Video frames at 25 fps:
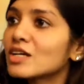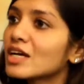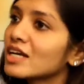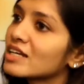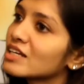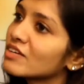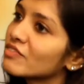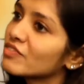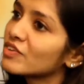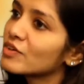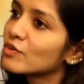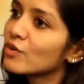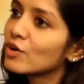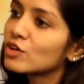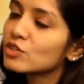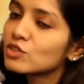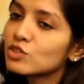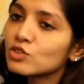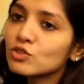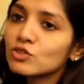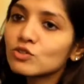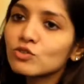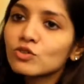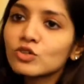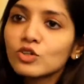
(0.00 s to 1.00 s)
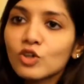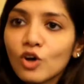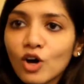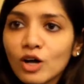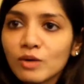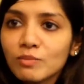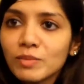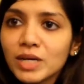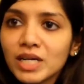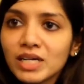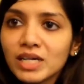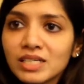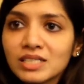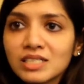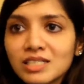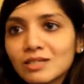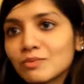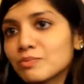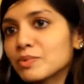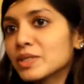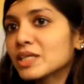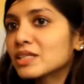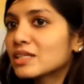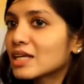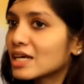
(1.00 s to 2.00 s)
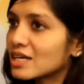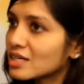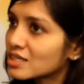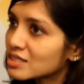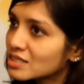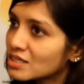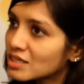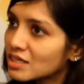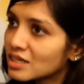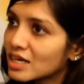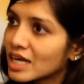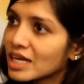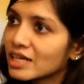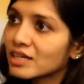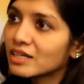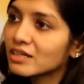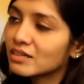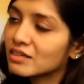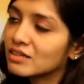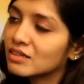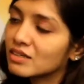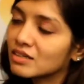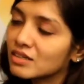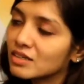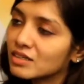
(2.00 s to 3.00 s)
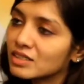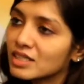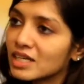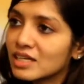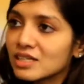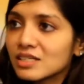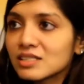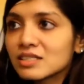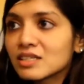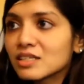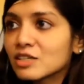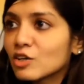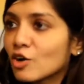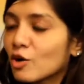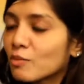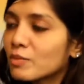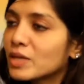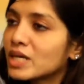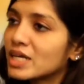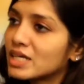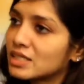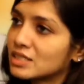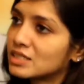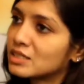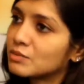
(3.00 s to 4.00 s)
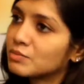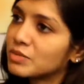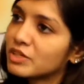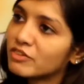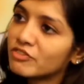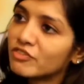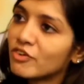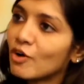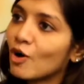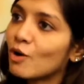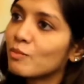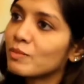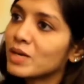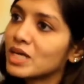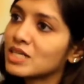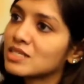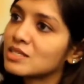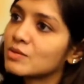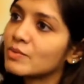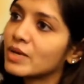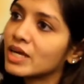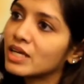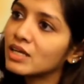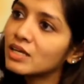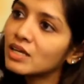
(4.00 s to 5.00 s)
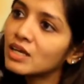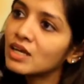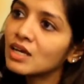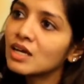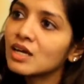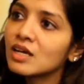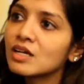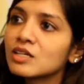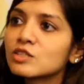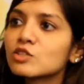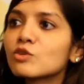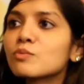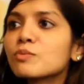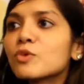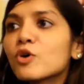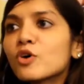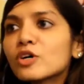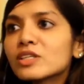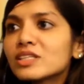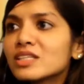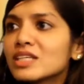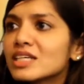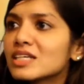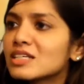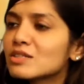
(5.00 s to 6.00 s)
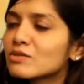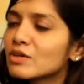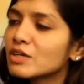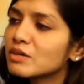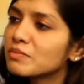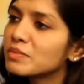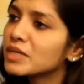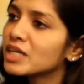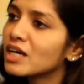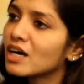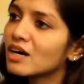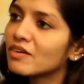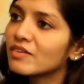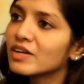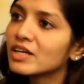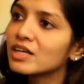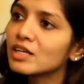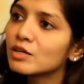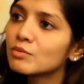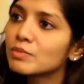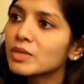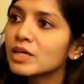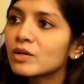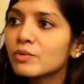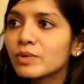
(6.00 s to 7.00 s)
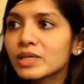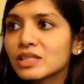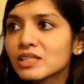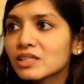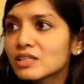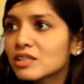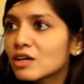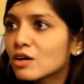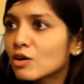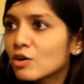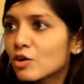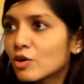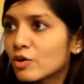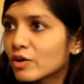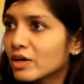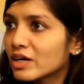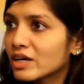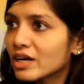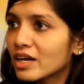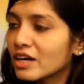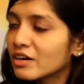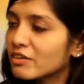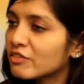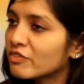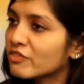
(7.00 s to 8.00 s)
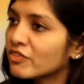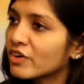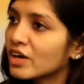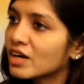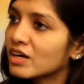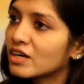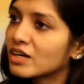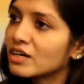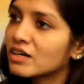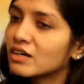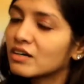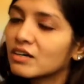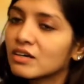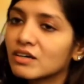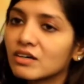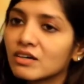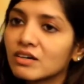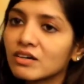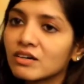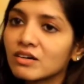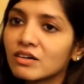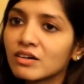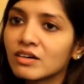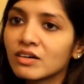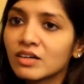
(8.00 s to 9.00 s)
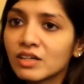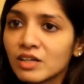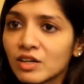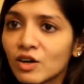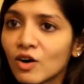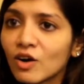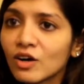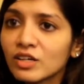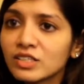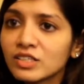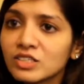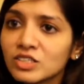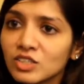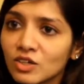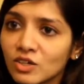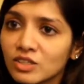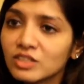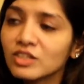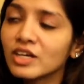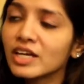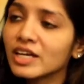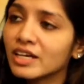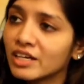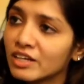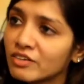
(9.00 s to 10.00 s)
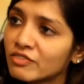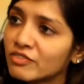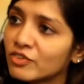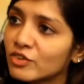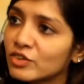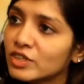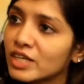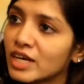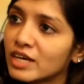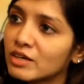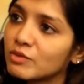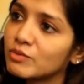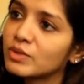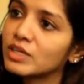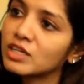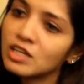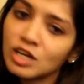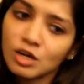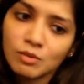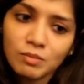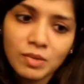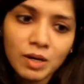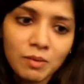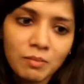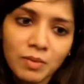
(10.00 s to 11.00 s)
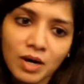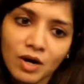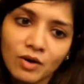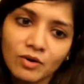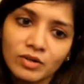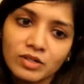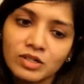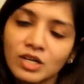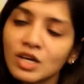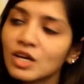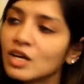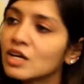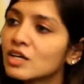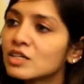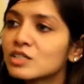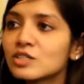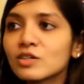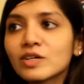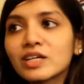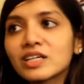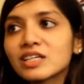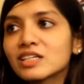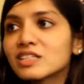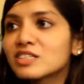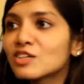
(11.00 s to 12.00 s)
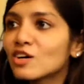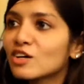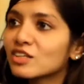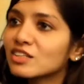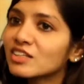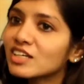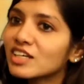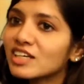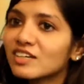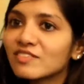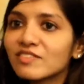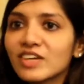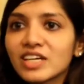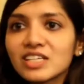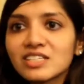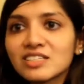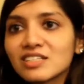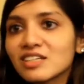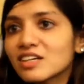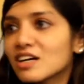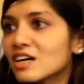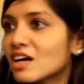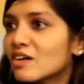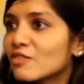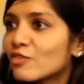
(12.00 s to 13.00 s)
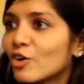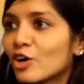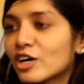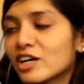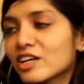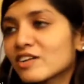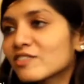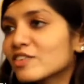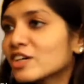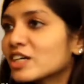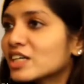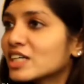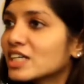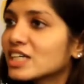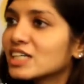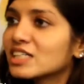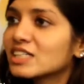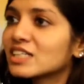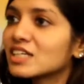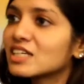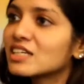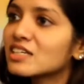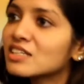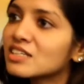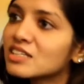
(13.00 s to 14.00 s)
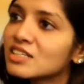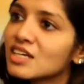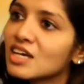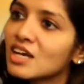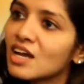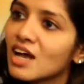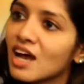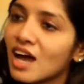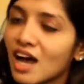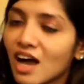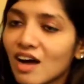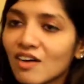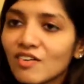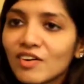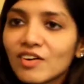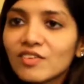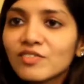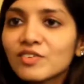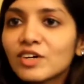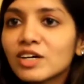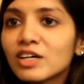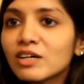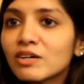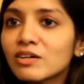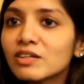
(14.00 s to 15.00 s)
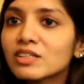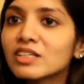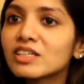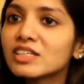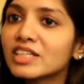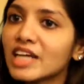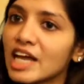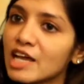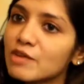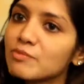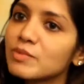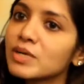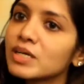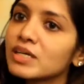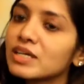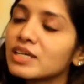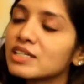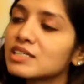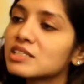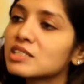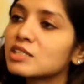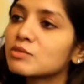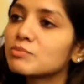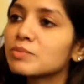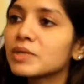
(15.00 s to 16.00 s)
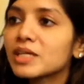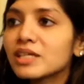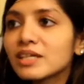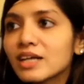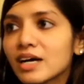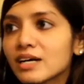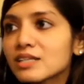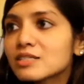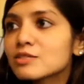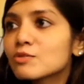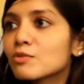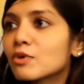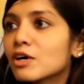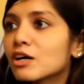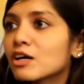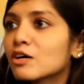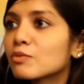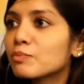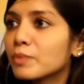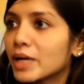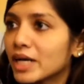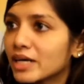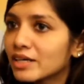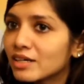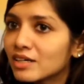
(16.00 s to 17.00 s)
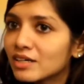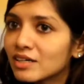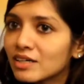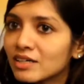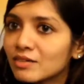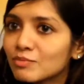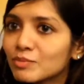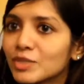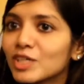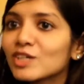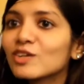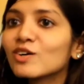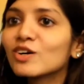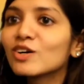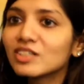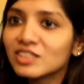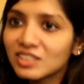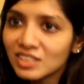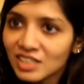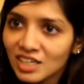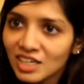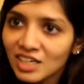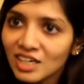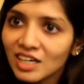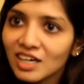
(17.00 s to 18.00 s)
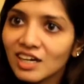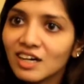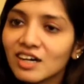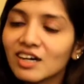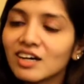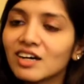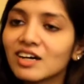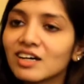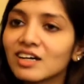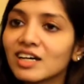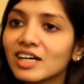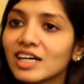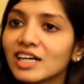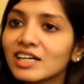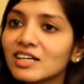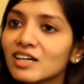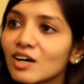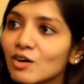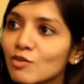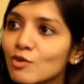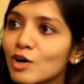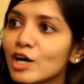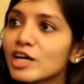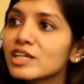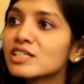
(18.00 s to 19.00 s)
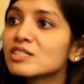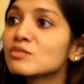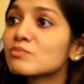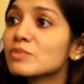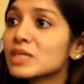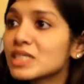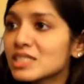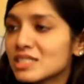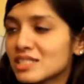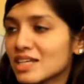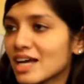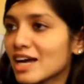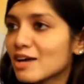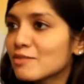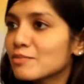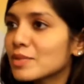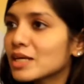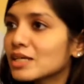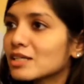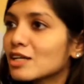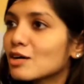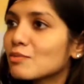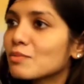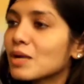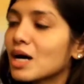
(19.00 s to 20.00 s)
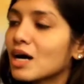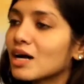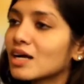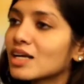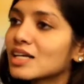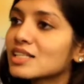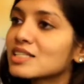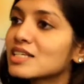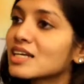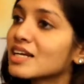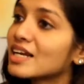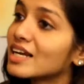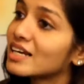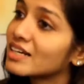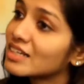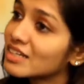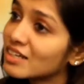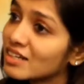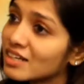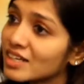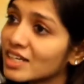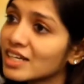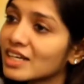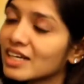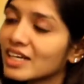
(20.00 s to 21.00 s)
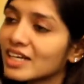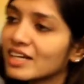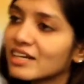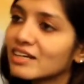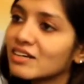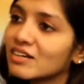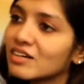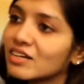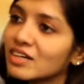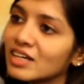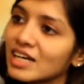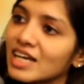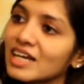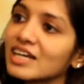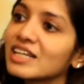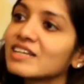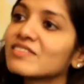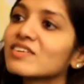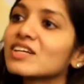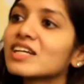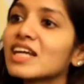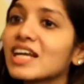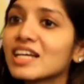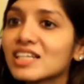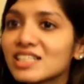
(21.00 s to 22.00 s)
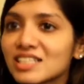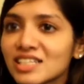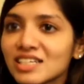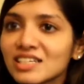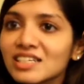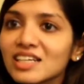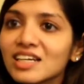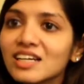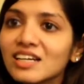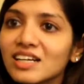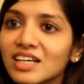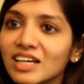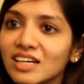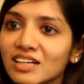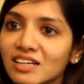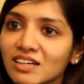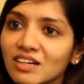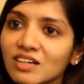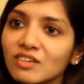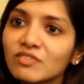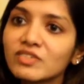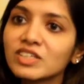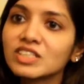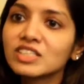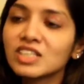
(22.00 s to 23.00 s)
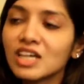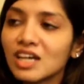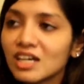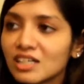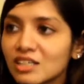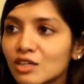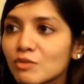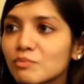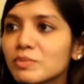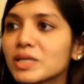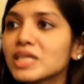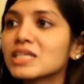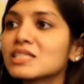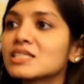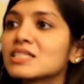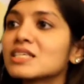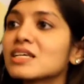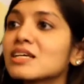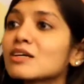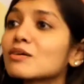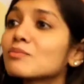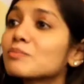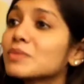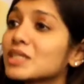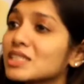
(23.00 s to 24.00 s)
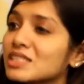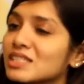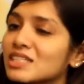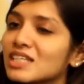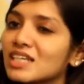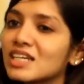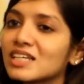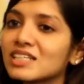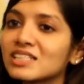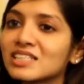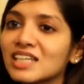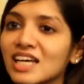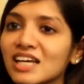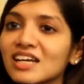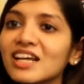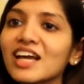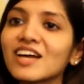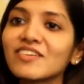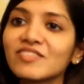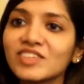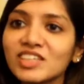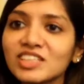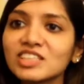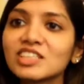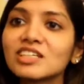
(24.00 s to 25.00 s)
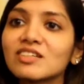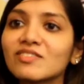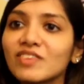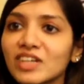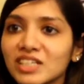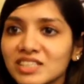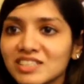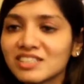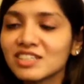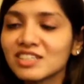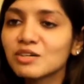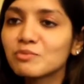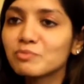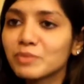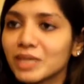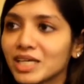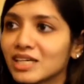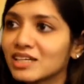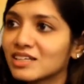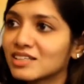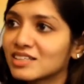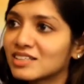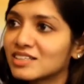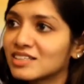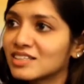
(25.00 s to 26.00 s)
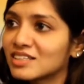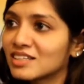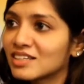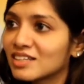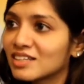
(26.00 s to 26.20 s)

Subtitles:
And if he wants to do normal STP, there is a normal STP form as well. So both these will be available with the overnight fund launch or the NFO that will come about. So it is on the investor, whatever he thinks. However, the timer STP does work better because it avoids mistiming the markets and entering later and even exiting later, which are the basic mistakes an average investor makes.